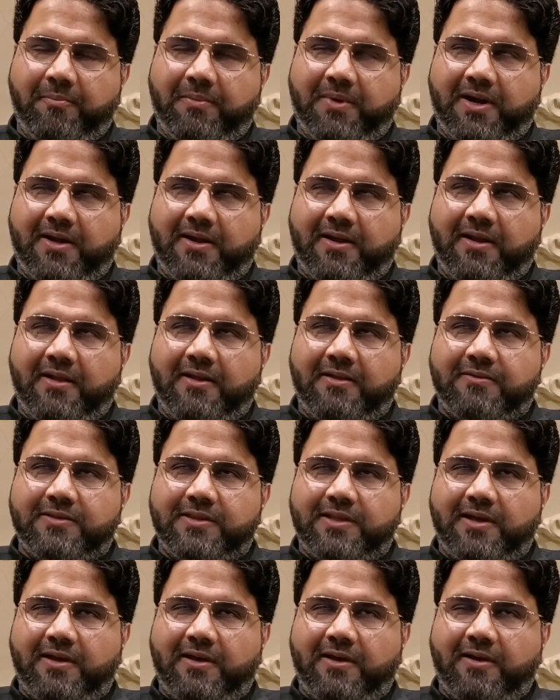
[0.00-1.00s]
But
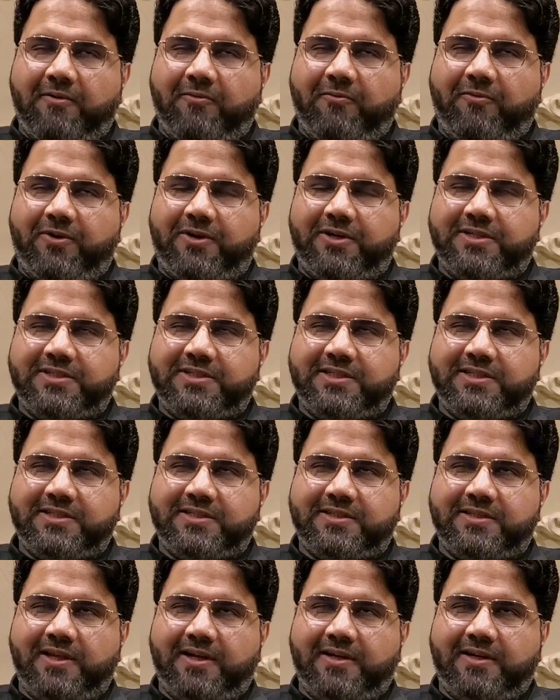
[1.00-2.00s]
the
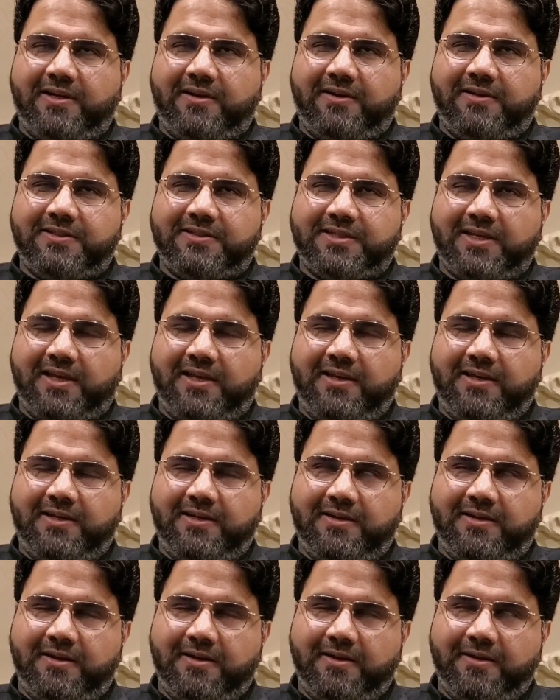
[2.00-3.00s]
verses that are
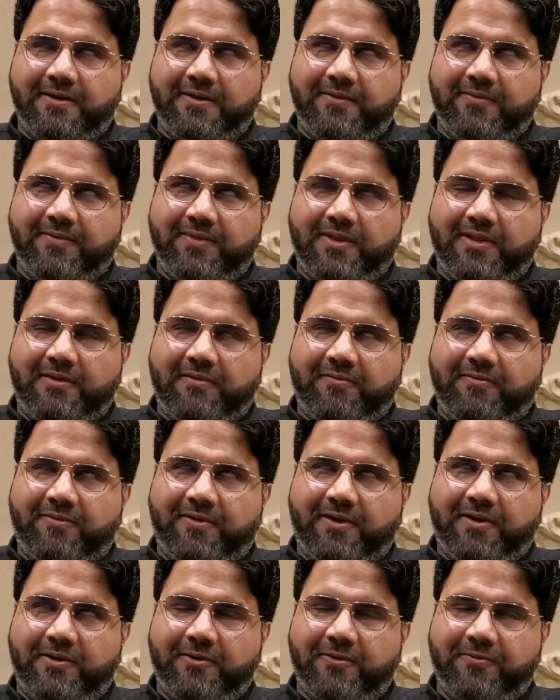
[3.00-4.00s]
recited in
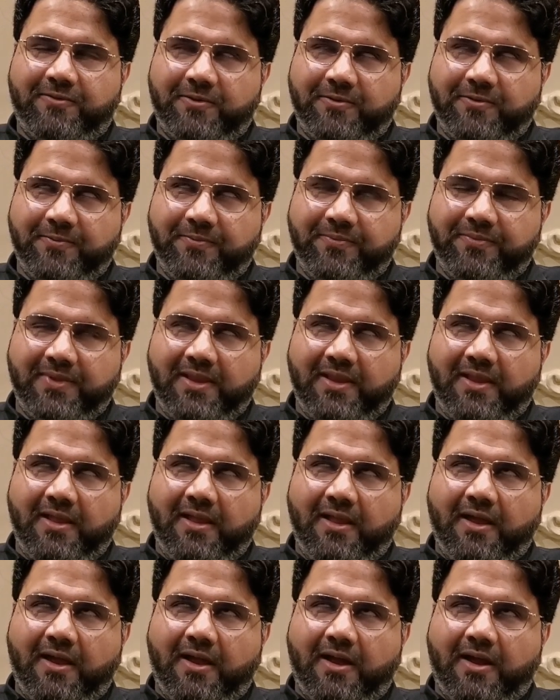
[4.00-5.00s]
front of you
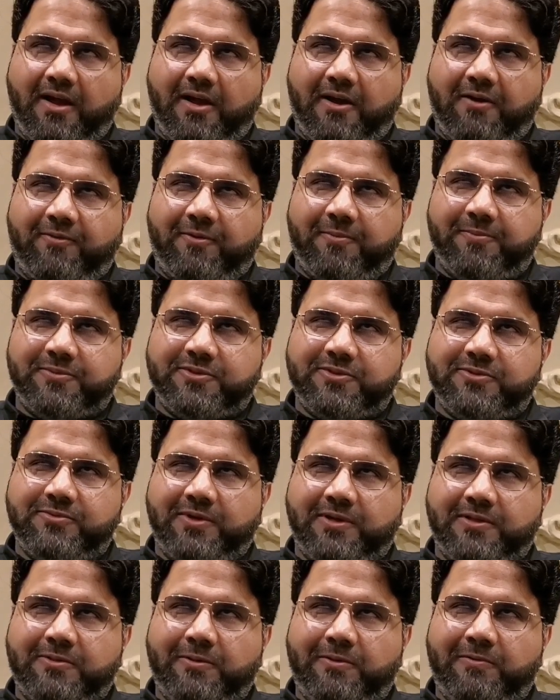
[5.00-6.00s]
are from
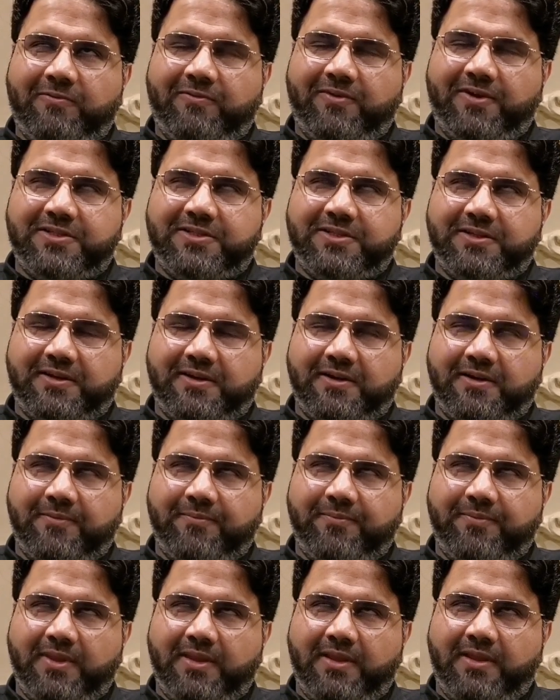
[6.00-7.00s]
Surah Al-Fajr,
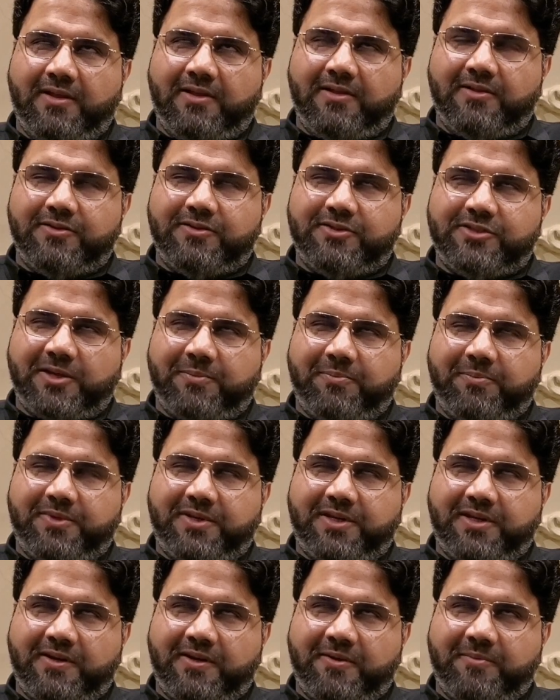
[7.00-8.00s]

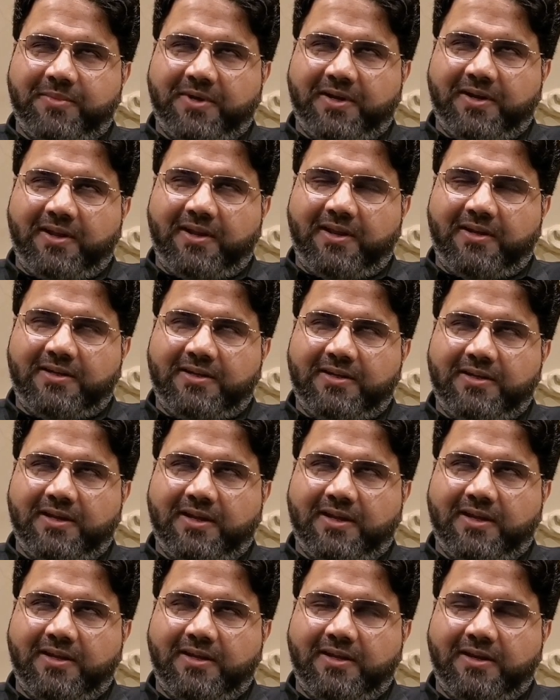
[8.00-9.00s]
chapter number
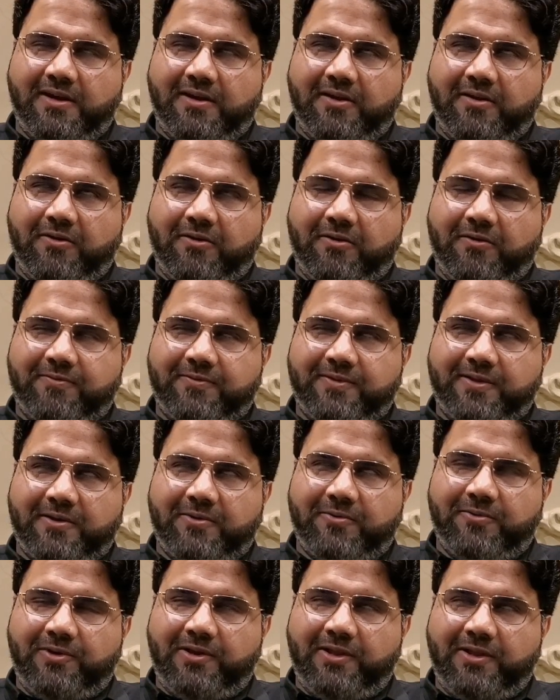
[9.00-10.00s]
89 of the
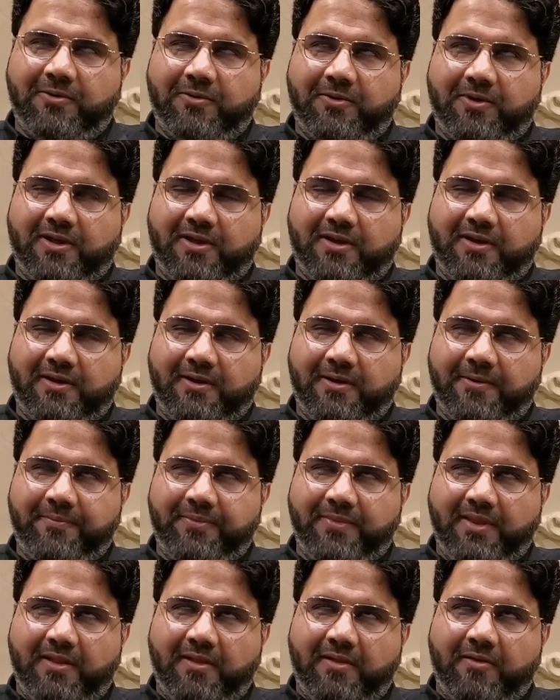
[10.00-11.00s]
Holy Quran,
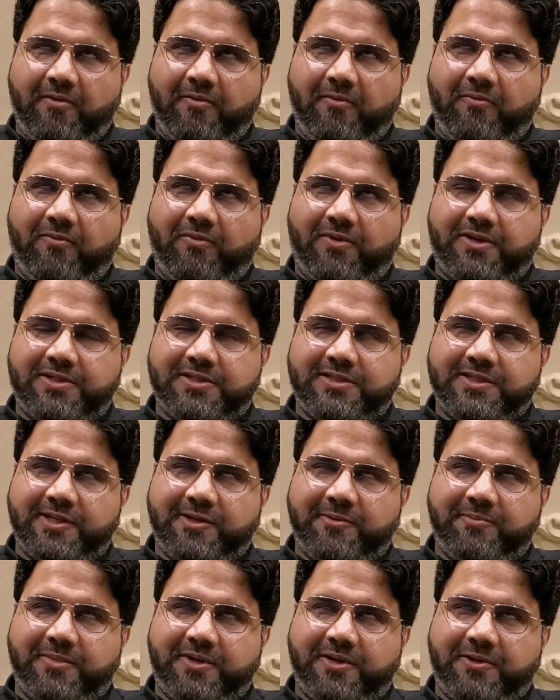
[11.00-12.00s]
verse
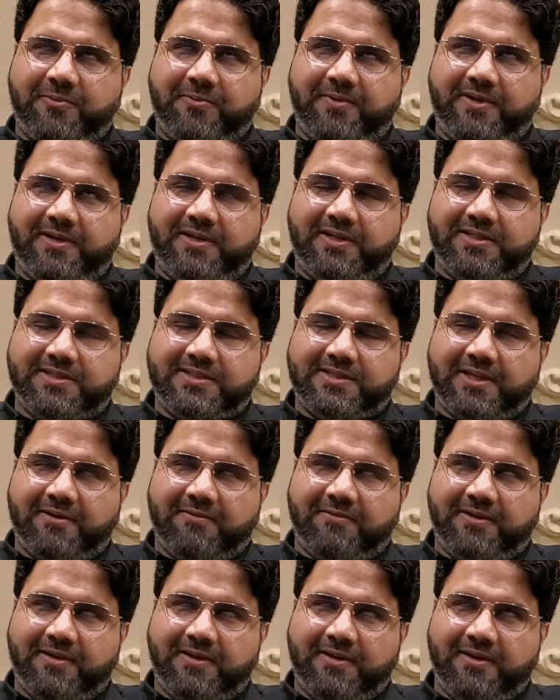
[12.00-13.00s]
number
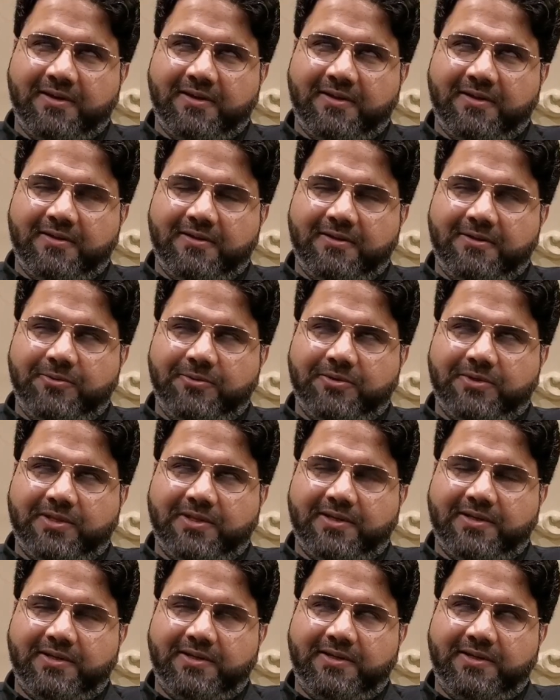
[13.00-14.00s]
27 to
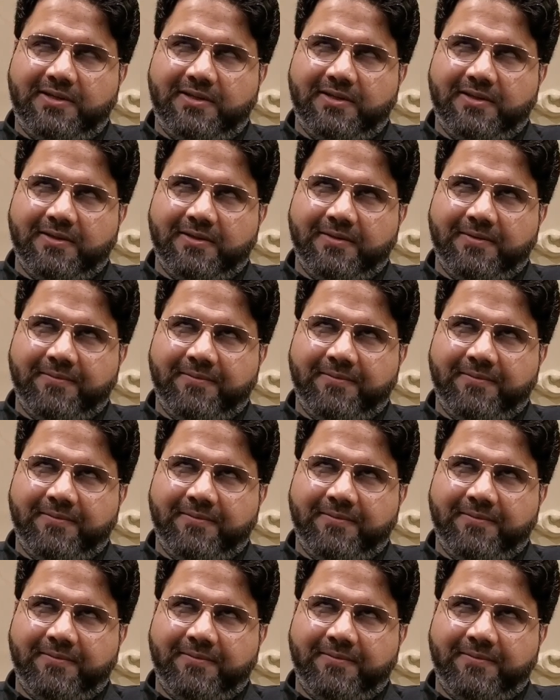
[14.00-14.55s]
30.